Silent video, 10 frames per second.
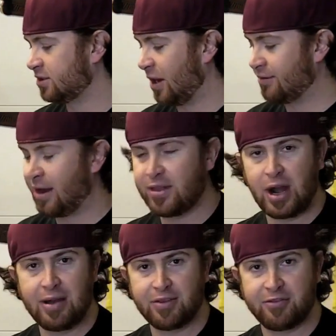So I'd
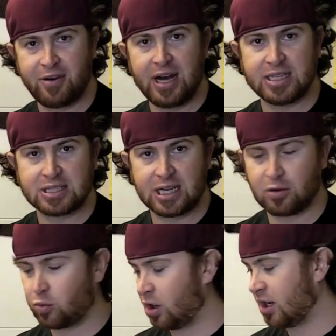rather have the vise. I
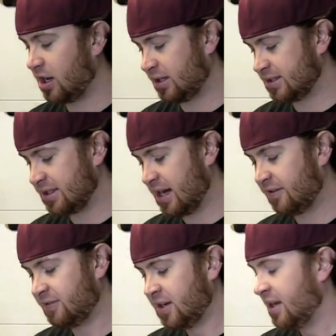could work on
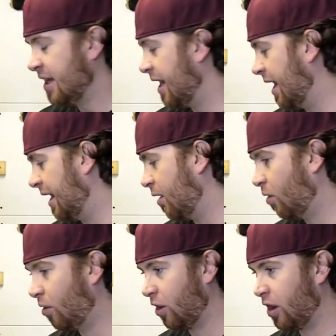stuff.
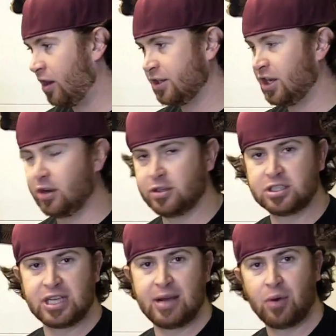Or, you know, you
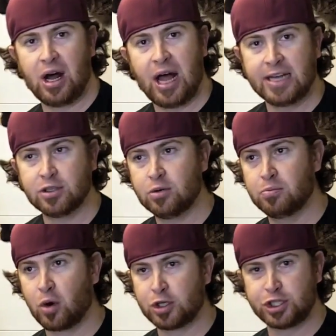say, well, I do
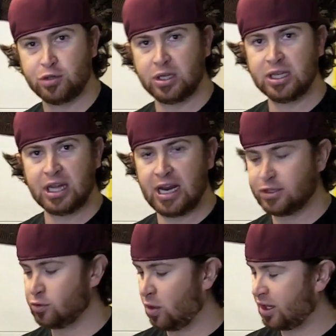more shooting than I
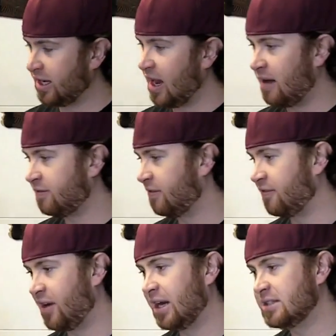do working off of a
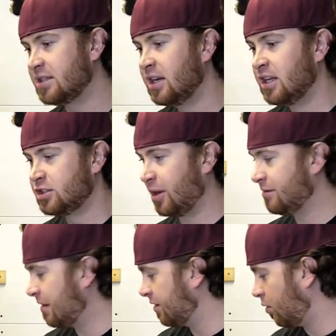vise, so
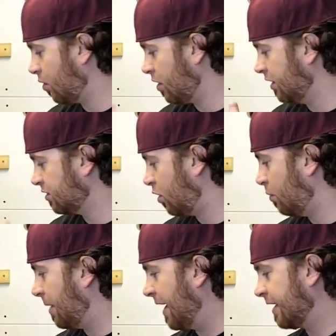I'd rather order it as a
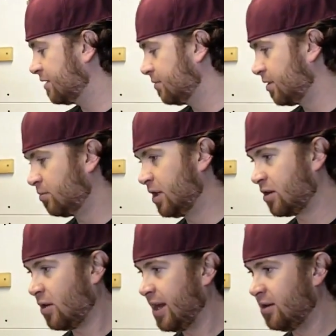whole package with a rear
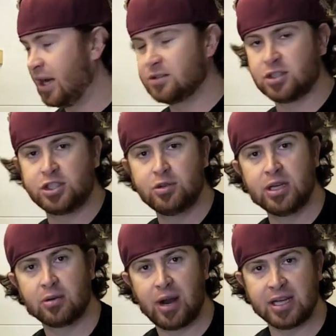cradle as a
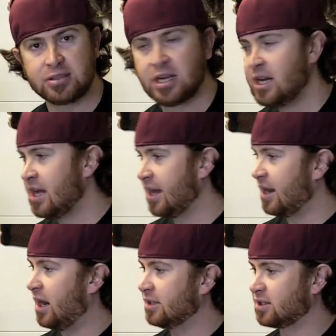shooting rest
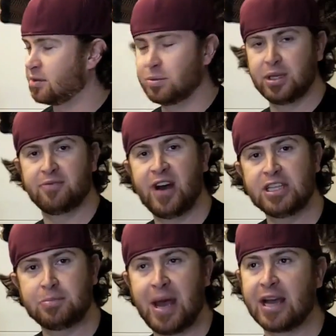and not as a complete
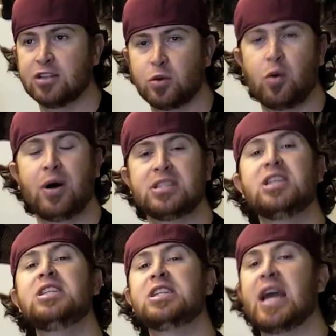vise package. Well, what
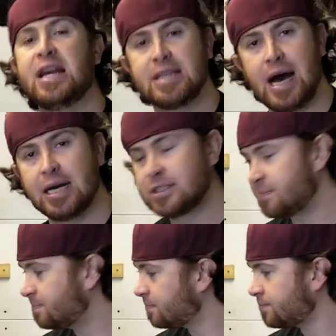CTK does